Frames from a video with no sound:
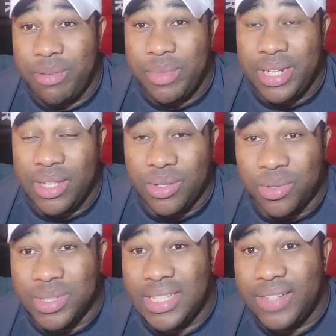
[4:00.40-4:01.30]
Premier League
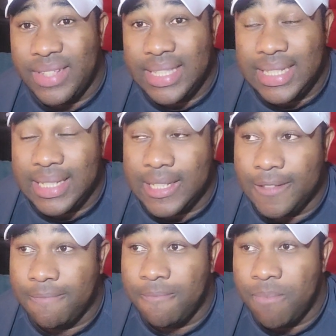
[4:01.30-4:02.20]
goals, 17,
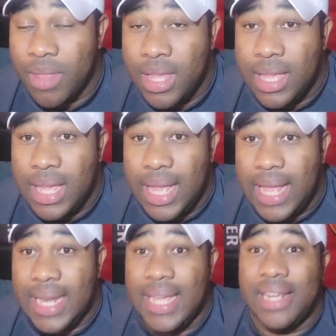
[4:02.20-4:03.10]

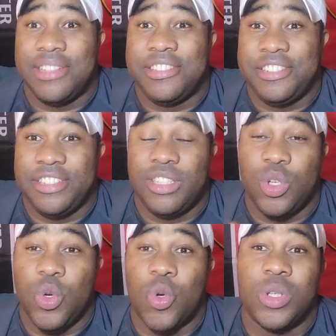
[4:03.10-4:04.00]
and he had a
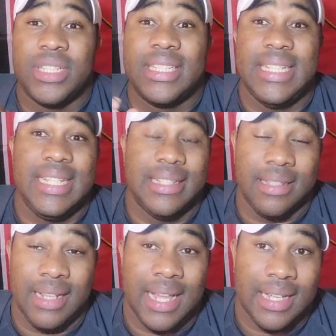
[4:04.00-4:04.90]
30-goal
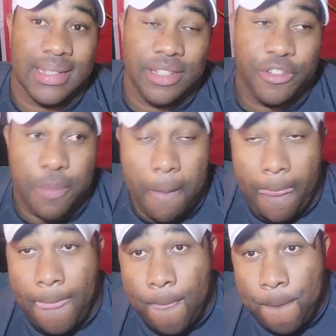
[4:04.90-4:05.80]
season last year.
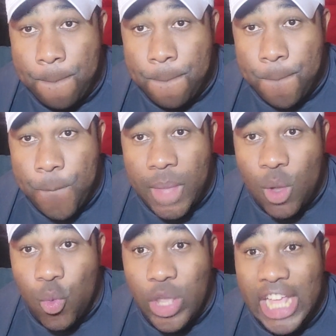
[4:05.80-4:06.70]

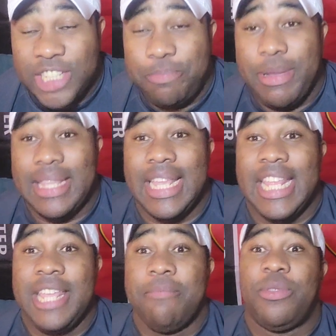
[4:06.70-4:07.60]
We expected
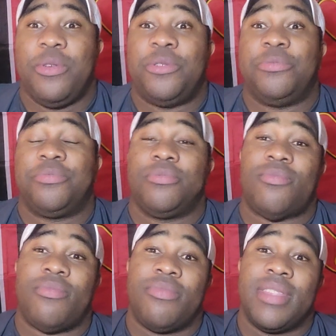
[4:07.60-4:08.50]
him to
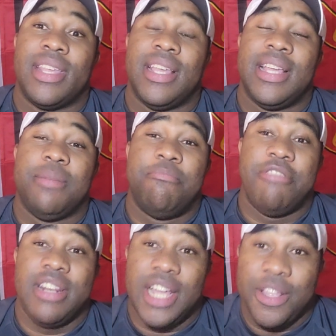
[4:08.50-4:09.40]

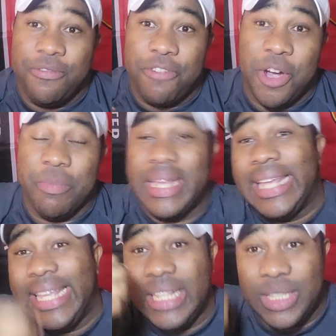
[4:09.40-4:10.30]
bring that form
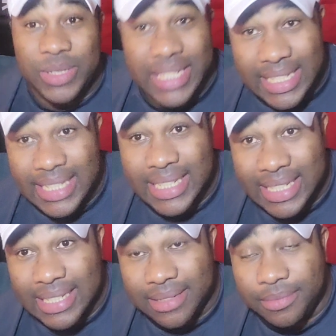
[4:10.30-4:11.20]
into this
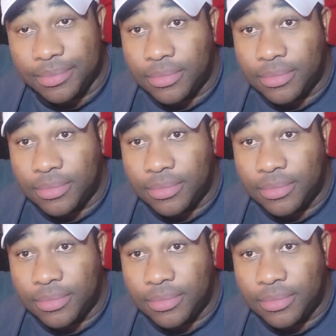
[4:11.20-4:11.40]
season.